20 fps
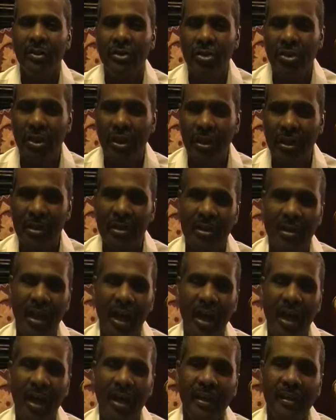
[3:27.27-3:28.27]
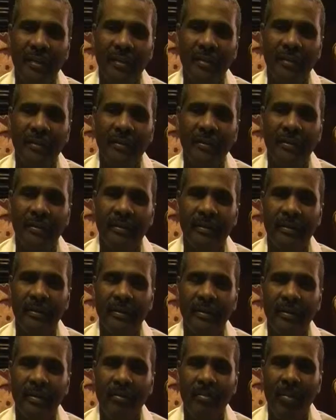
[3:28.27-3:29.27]
genocide
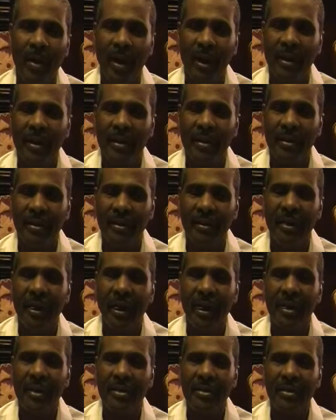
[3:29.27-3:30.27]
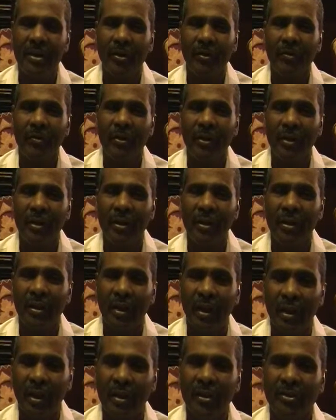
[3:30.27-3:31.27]
back in the days of
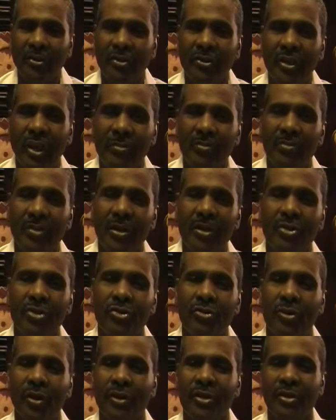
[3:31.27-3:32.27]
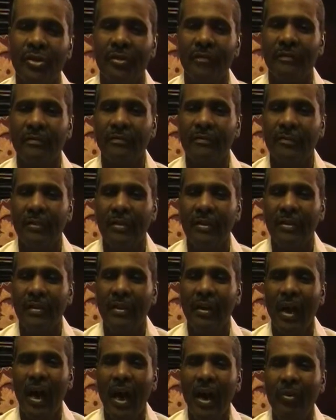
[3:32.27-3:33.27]
Clinton's administration.
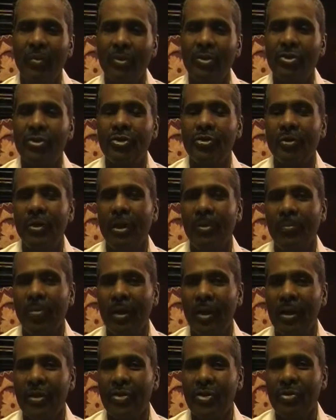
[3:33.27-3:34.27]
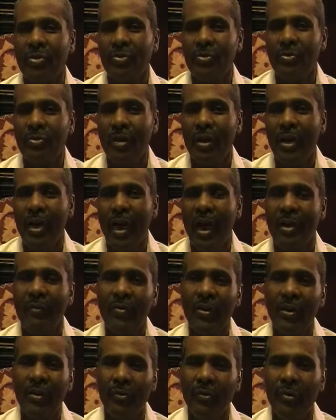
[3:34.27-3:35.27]
I was truly blessed to
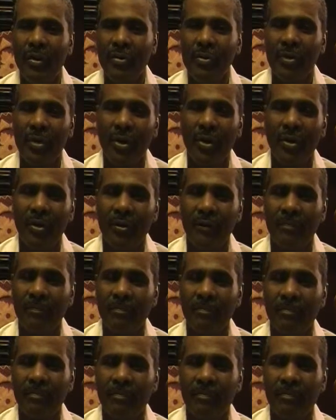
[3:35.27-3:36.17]
have interviewed her.